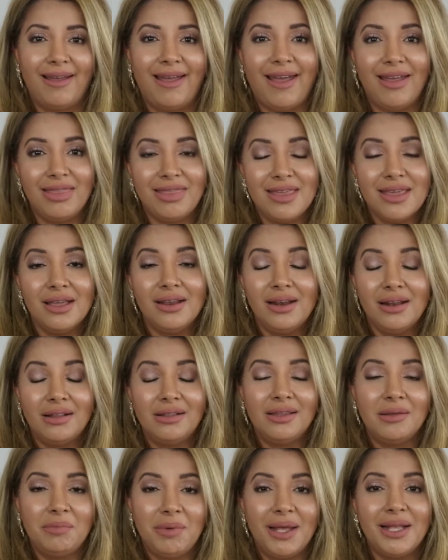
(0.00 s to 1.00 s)
I think it
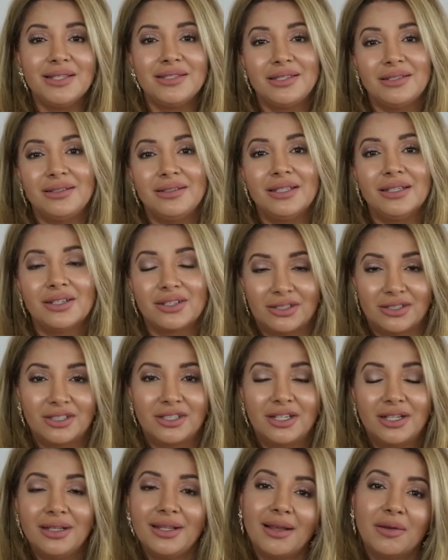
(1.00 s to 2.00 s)
all depends on the
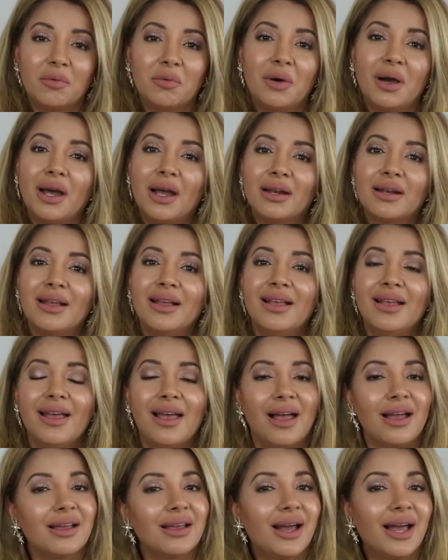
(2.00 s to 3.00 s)
girl and what
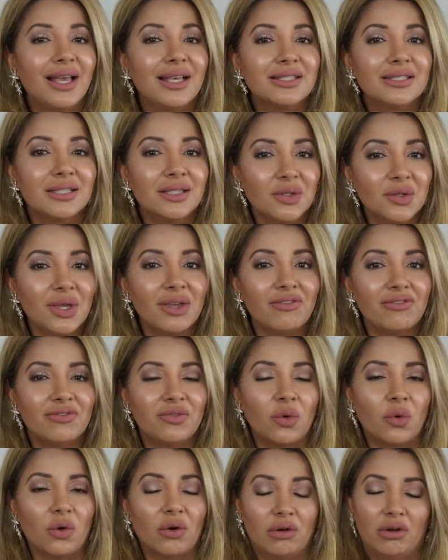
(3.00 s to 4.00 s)
a guy is looking
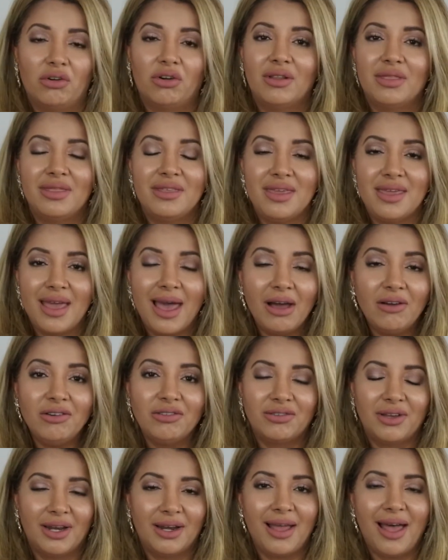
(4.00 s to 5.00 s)
for or the
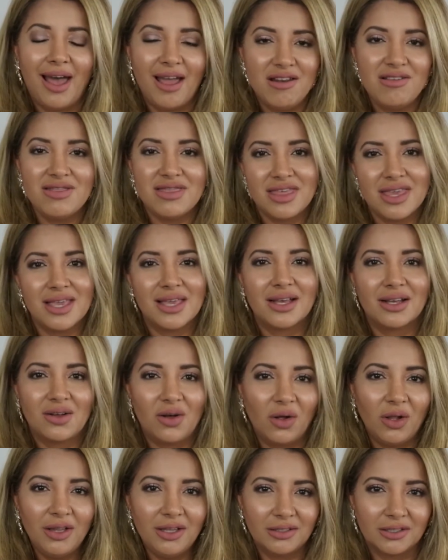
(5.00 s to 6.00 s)
outfit. I don't think a
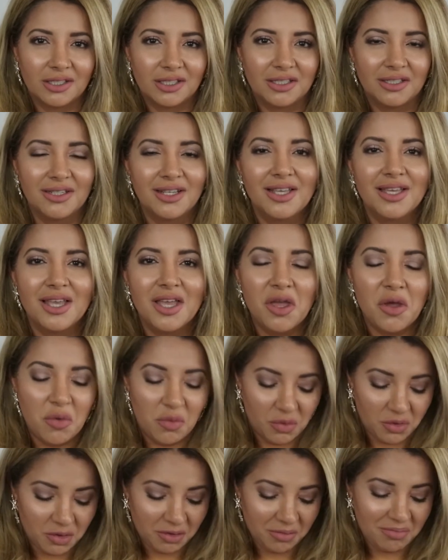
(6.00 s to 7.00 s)
color
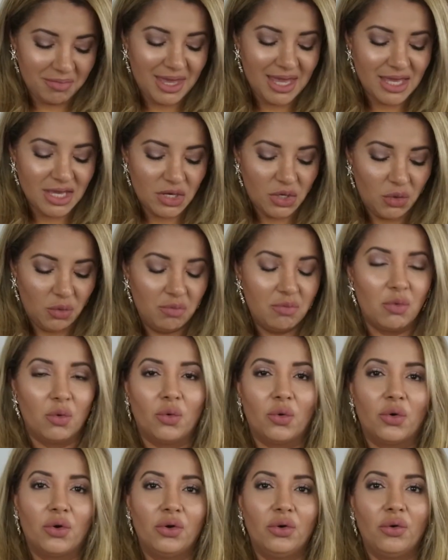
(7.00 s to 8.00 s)
will make you
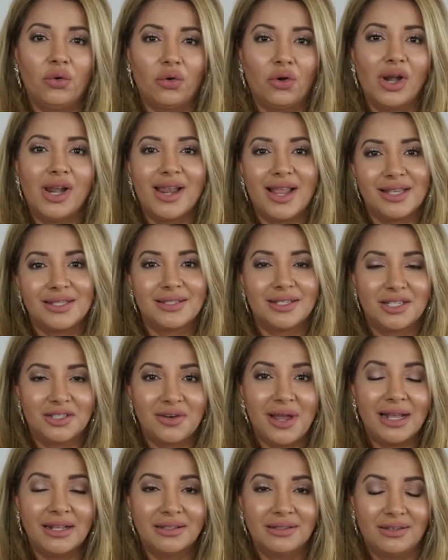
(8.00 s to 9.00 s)
more or less
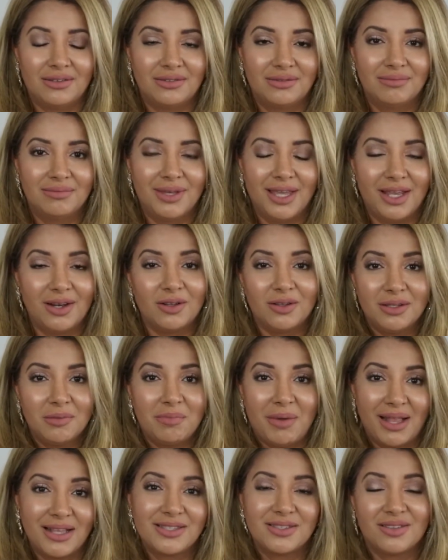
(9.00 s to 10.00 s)
attractive. It all
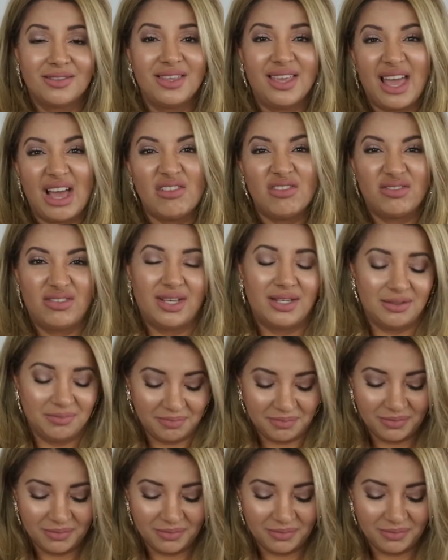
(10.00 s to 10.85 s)
depends on the outfit.